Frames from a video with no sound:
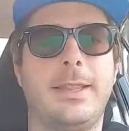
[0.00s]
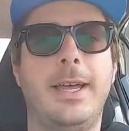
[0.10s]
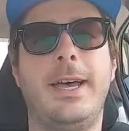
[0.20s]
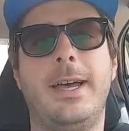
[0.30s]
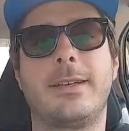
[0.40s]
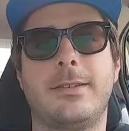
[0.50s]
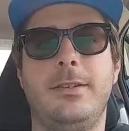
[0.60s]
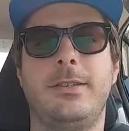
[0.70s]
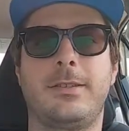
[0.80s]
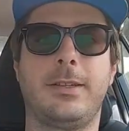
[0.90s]
the X or
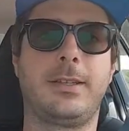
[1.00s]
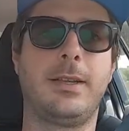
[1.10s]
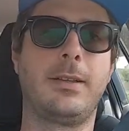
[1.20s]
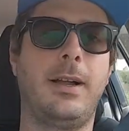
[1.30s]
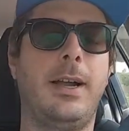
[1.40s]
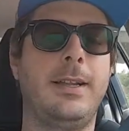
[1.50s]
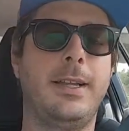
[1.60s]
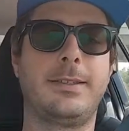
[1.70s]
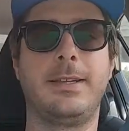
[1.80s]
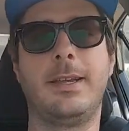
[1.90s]
you just click decline,
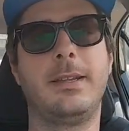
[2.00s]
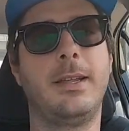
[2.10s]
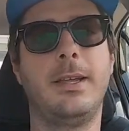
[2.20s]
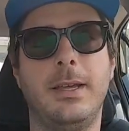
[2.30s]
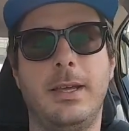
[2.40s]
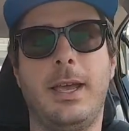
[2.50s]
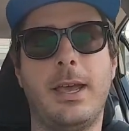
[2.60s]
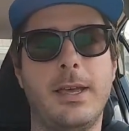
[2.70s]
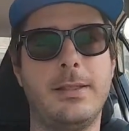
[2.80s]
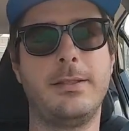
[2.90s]
that's it,
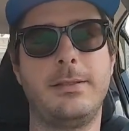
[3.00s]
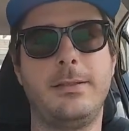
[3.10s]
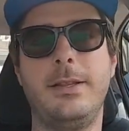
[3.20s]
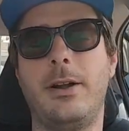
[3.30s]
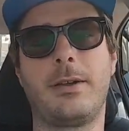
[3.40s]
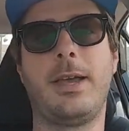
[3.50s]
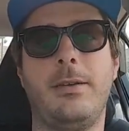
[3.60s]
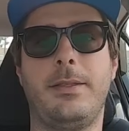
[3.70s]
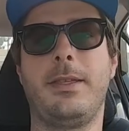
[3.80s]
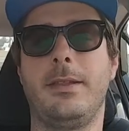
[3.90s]
and they're
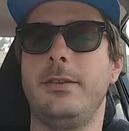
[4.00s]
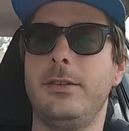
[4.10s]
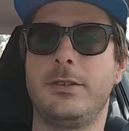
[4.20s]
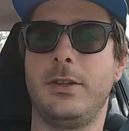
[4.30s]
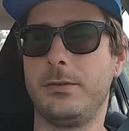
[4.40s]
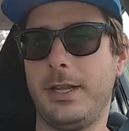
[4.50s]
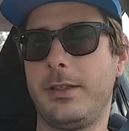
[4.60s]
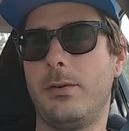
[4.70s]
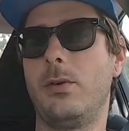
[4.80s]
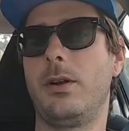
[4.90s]
okay with it. You just don't
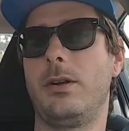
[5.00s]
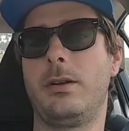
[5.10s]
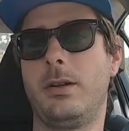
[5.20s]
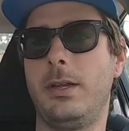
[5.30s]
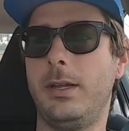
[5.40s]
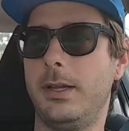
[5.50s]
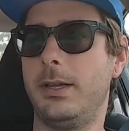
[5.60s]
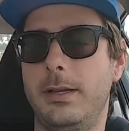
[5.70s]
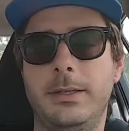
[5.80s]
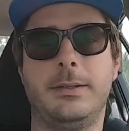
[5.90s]
take the order.
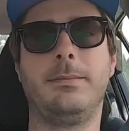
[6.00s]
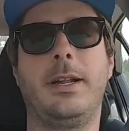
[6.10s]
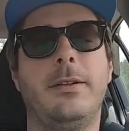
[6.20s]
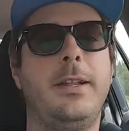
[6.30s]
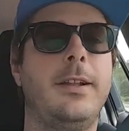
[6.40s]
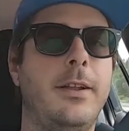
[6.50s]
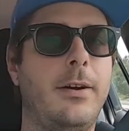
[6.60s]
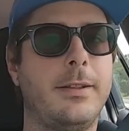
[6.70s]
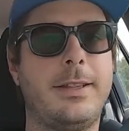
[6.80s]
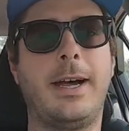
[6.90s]
They don't need to
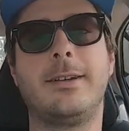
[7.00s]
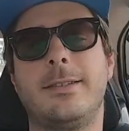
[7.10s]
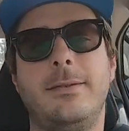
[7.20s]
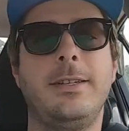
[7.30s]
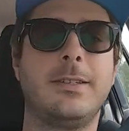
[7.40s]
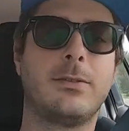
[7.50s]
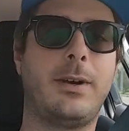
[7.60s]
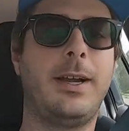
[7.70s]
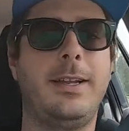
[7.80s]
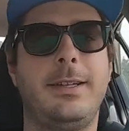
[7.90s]
know 1,000 reasons
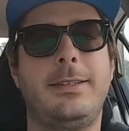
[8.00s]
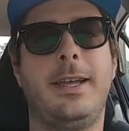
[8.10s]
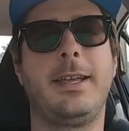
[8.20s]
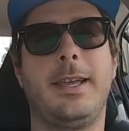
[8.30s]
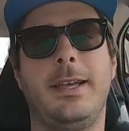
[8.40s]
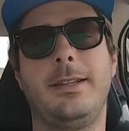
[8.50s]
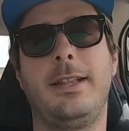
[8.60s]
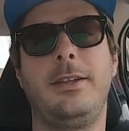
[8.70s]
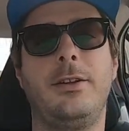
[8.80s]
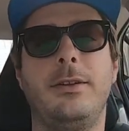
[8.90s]
why you didn't take
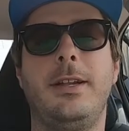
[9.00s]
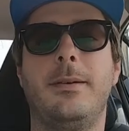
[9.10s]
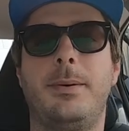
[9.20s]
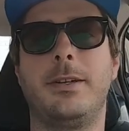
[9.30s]
it. You don't need to